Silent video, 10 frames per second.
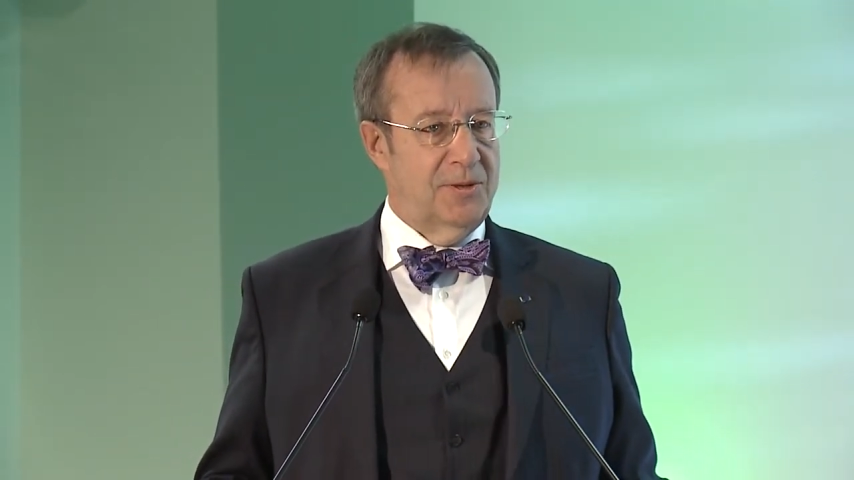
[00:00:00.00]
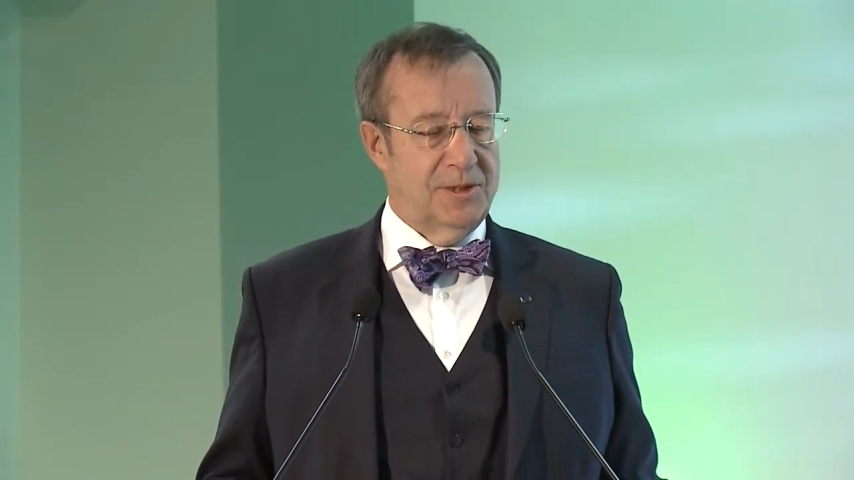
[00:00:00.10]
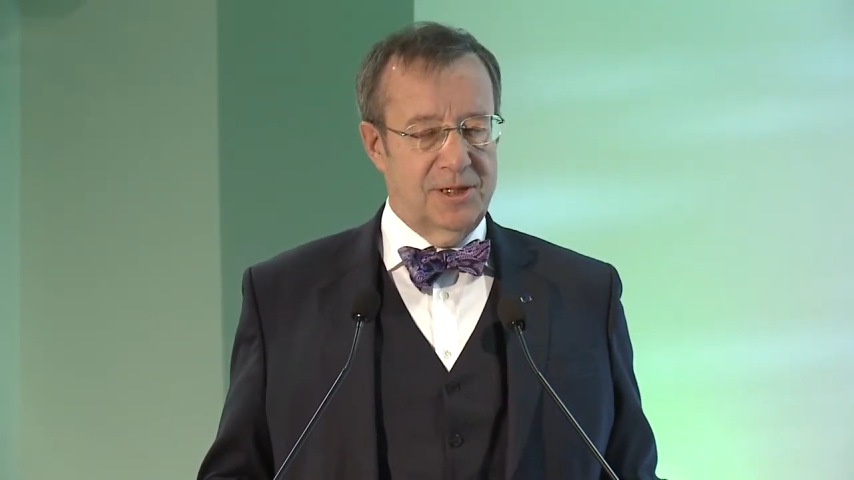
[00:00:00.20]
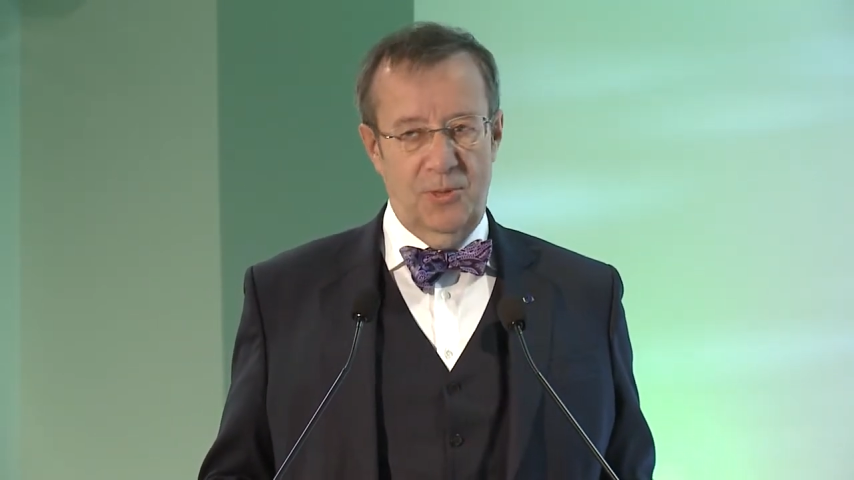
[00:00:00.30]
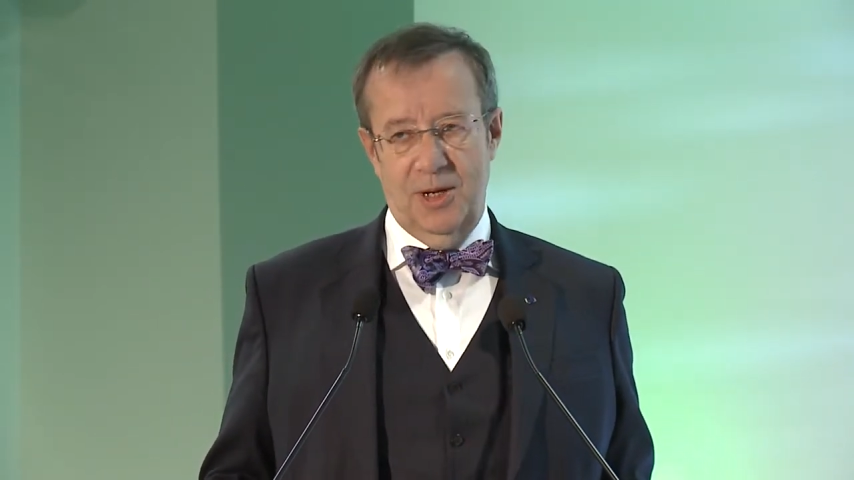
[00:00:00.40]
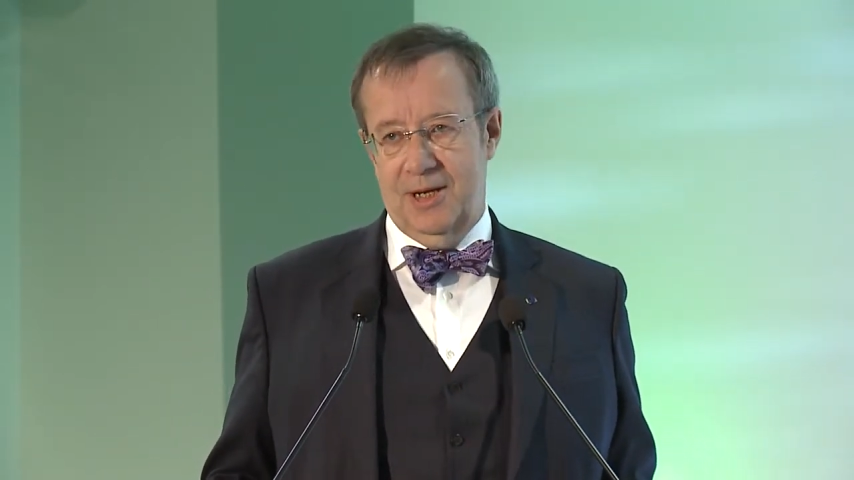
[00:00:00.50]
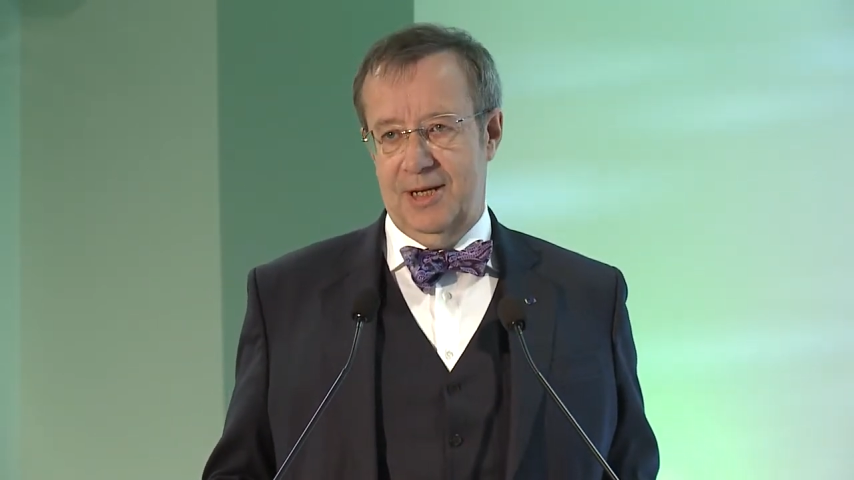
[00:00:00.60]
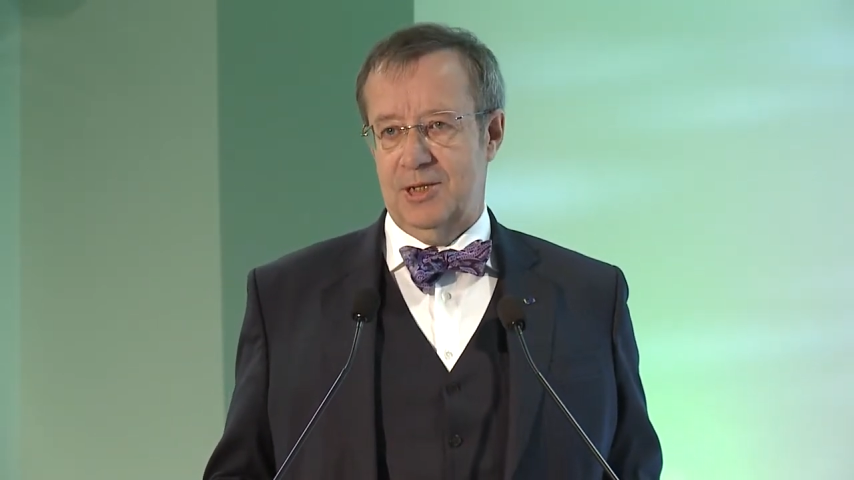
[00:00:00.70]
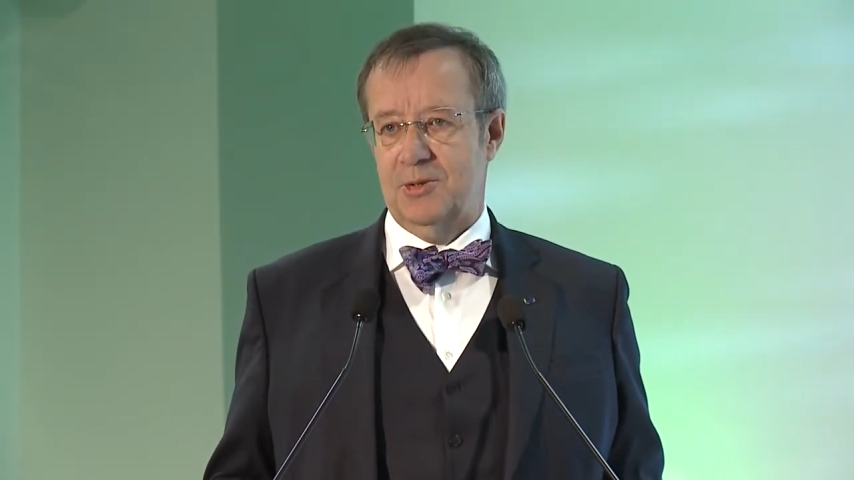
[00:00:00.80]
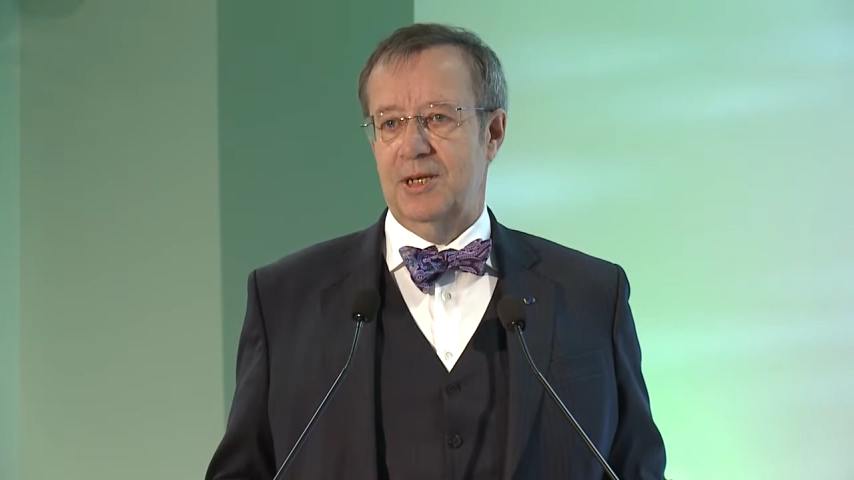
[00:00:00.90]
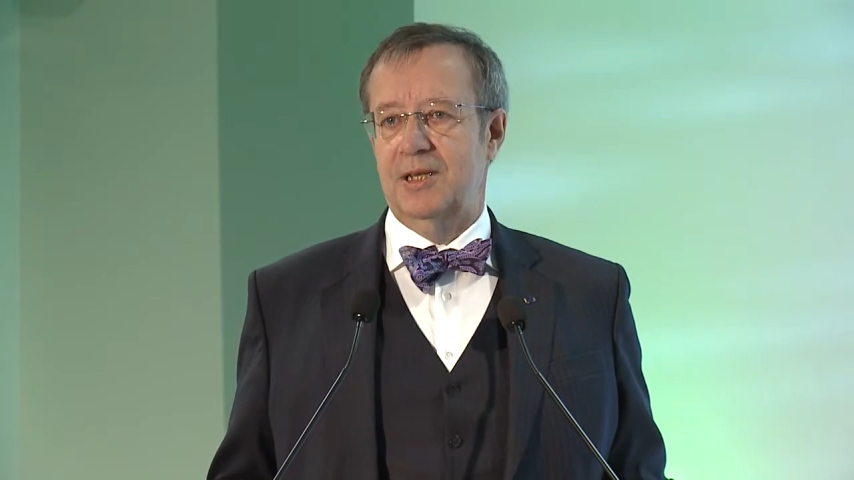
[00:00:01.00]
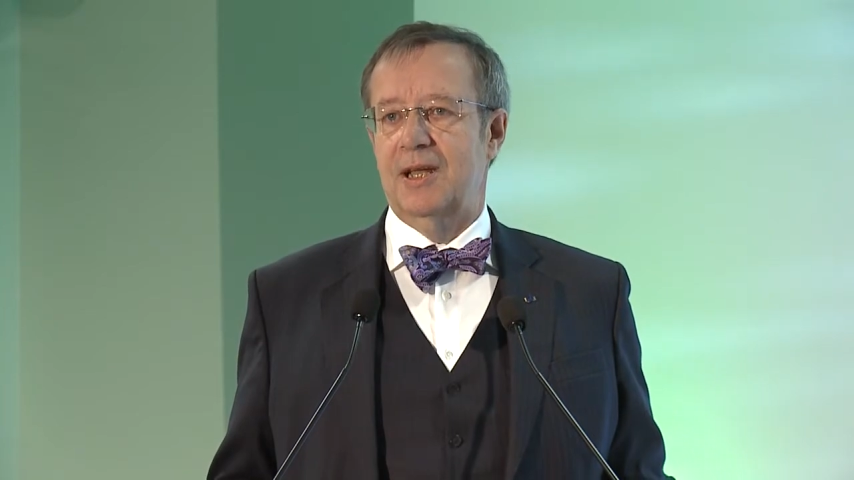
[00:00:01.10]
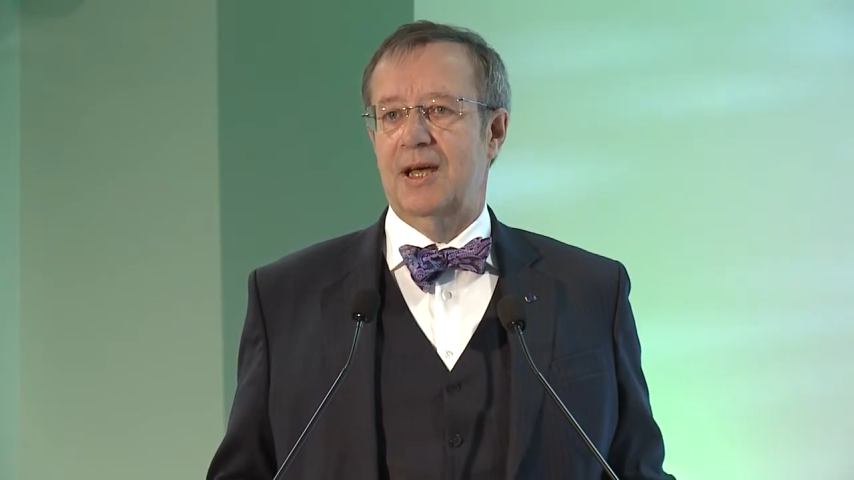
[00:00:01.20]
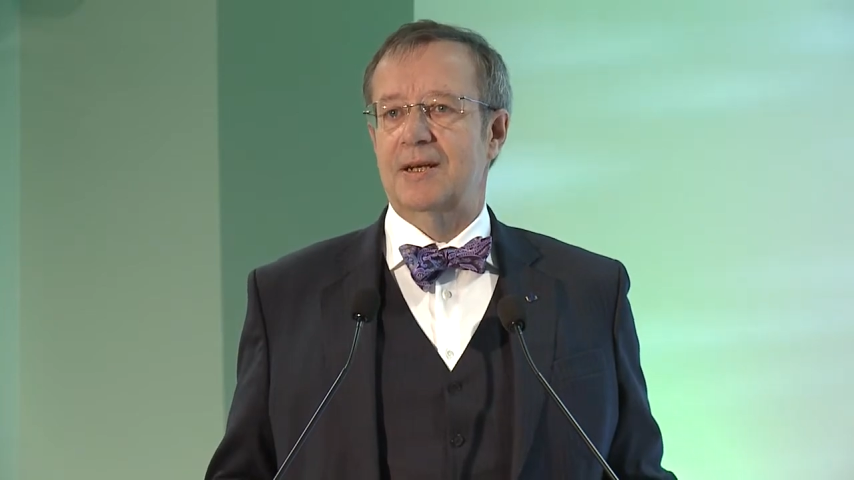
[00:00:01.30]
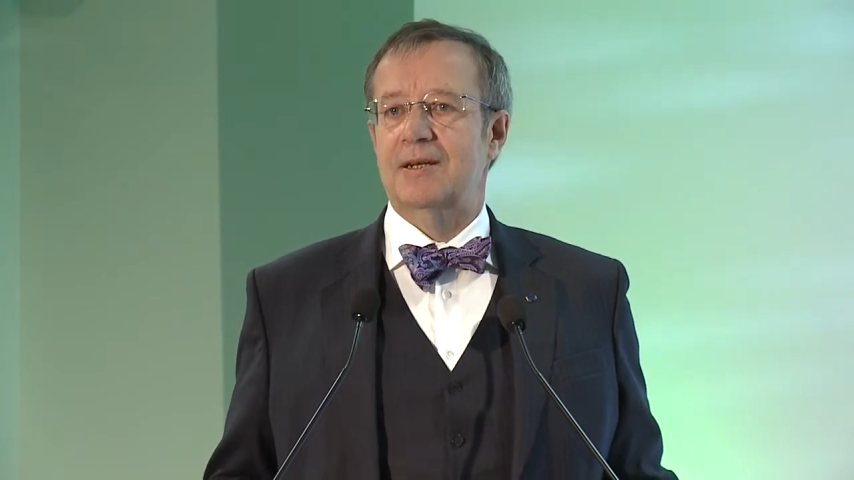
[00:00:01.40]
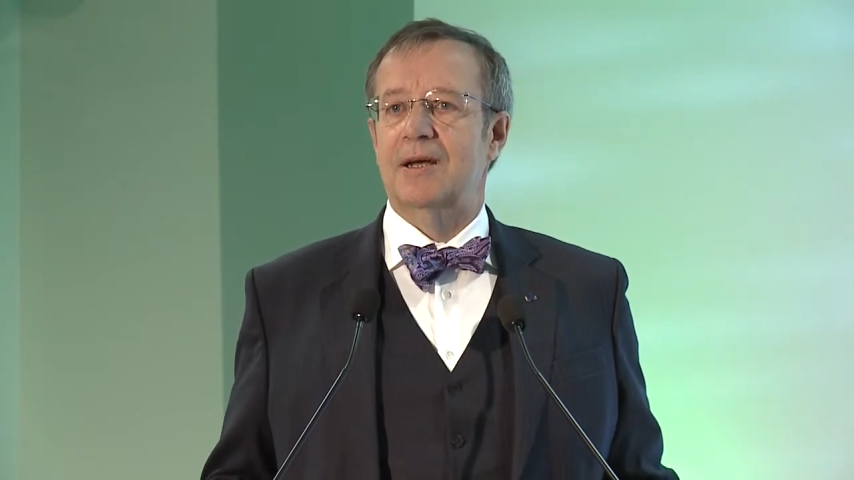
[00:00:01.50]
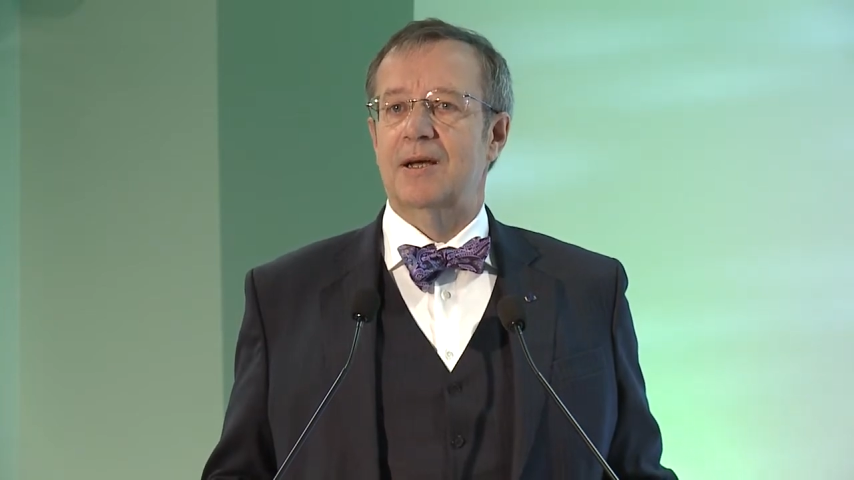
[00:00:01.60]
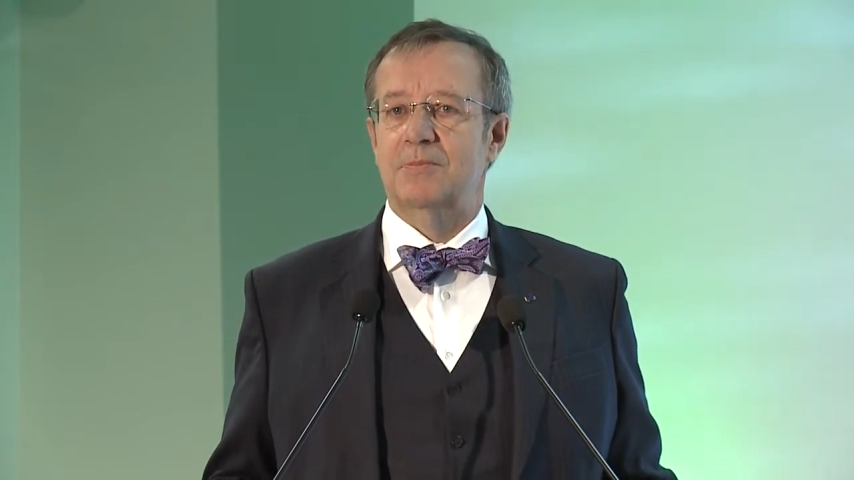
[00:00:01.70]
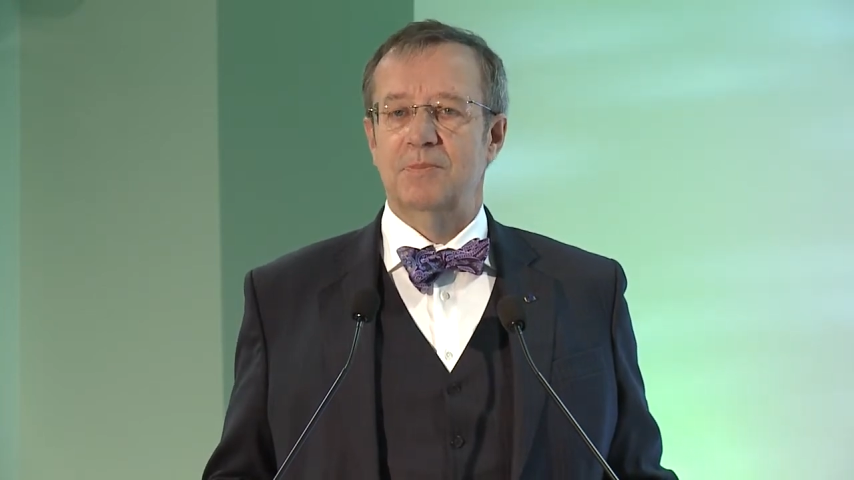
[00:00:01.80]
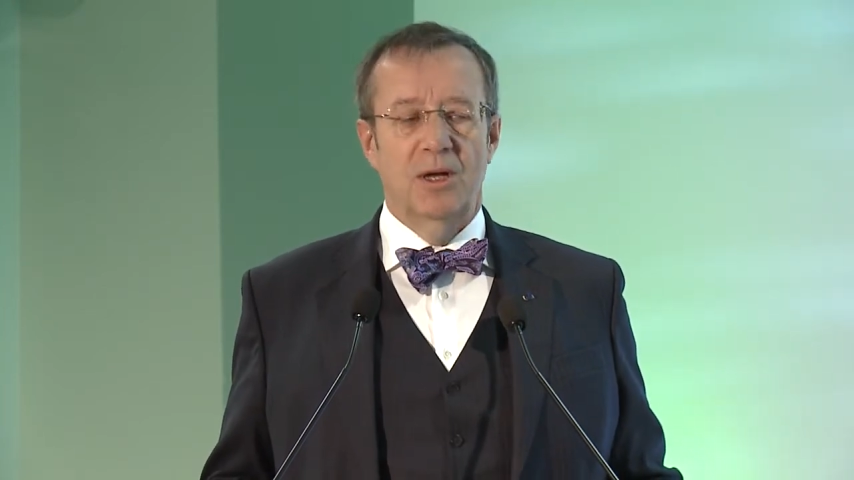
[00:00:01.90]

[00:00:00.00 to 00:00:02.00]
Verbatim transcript: was the one country that, uh,